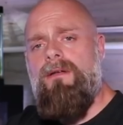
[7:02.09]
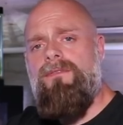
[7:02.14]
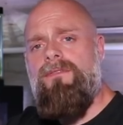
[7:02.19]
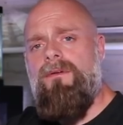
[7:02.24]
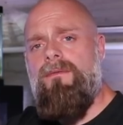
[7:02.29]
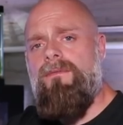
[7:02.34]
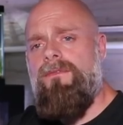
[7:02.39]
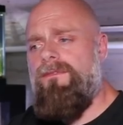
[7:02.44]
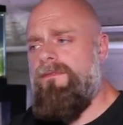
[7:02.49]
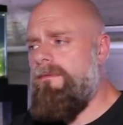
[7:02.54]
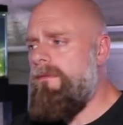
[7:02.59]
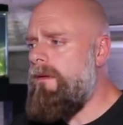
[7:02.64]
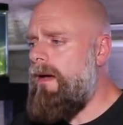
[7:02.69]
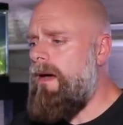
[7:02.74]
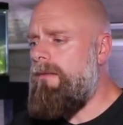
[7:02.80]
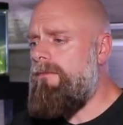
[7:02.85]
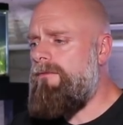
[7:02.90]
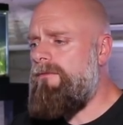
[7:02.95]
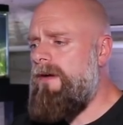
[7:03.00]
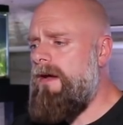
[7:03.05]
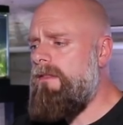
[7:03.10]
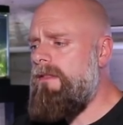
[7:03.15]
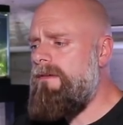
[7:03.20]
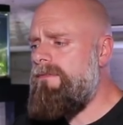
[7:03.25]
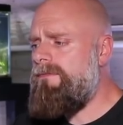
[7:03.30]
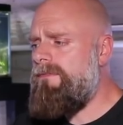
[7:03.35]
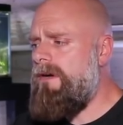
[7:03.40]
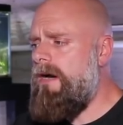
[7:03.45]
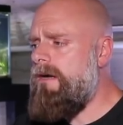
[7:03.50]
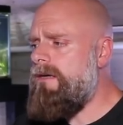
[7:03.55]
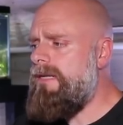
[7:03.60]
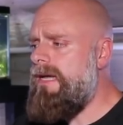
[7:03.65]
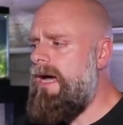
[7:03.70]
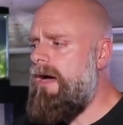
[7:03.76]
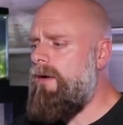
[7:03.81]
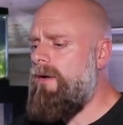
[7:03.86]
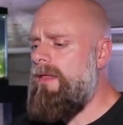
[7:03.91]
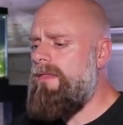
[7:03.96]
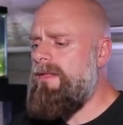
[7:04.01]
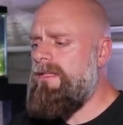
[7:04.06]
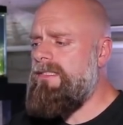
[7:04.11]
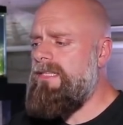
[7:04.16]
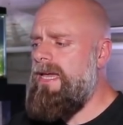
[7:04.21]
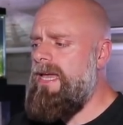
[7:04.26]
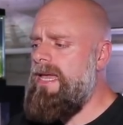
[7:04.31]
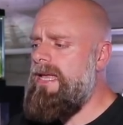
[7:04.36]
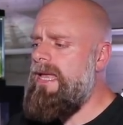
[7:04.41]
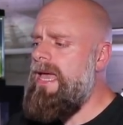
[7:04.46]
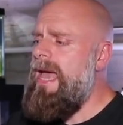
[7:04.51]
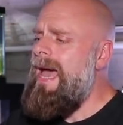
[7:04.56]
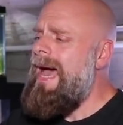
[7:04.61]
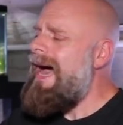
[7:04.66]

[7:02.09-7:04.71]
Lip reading: in from fairly far down in the tank.